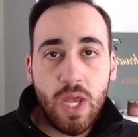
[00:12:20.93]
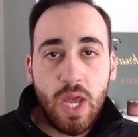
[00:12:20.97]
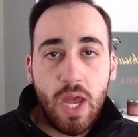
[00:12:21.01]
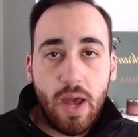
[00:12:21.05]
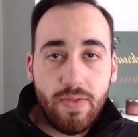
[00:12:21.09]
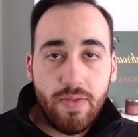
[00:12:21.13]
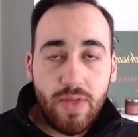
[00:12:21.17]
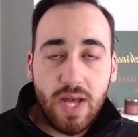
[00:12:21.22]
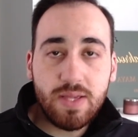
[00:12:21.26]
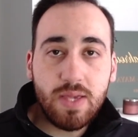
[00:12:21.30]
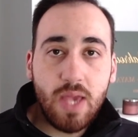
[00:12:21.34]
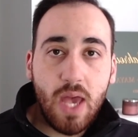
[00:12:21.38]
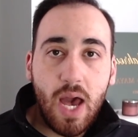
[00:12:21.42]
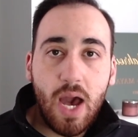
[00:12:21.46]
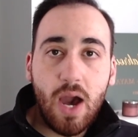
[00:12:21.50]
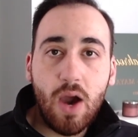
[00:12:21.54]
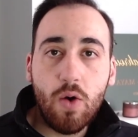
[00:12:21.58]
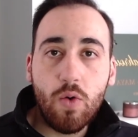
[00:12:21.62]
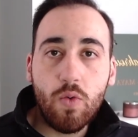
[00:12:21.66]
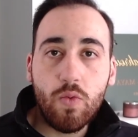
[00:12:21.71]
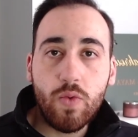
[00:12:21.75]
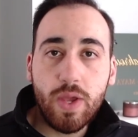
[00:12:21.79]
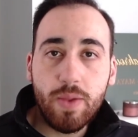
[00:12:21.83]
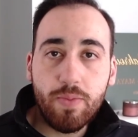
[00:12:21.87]
And that's
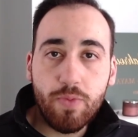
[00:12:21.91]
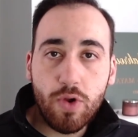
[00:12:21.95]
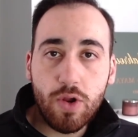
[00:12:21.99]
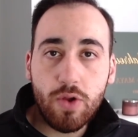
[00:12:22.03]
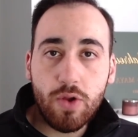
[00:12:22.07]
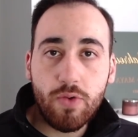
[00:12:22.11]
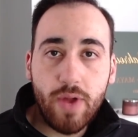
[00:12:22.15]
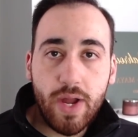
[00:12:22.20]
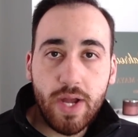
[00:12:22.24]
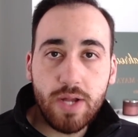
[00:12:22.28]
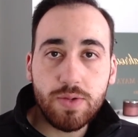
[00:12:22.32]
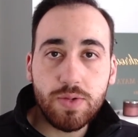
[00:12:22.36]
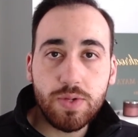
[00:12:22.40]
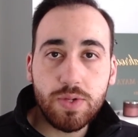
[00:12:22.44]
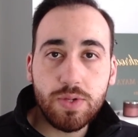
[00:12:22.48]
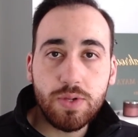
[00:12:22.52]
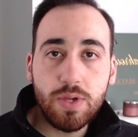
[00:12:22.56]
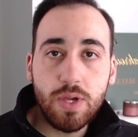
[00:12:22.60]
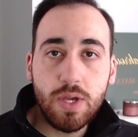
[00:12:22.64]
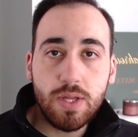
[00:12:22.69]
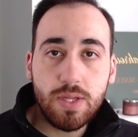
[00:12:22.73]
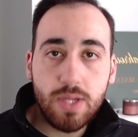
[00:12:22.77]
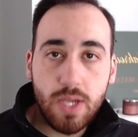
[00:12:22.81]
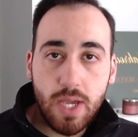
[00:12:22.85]
how we progress
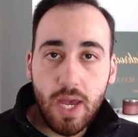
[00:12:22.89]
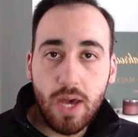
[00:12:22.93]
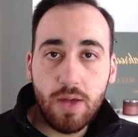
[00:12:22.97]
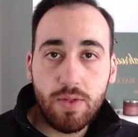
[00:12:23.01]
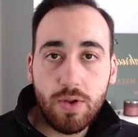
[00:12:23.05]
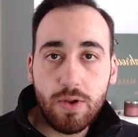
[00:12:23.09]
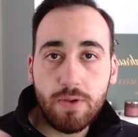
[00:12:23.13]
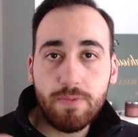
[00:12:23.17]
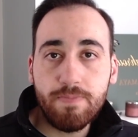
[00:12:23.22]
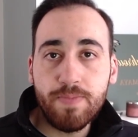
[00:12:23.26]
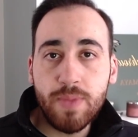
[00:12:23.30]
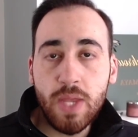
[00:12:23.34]
together.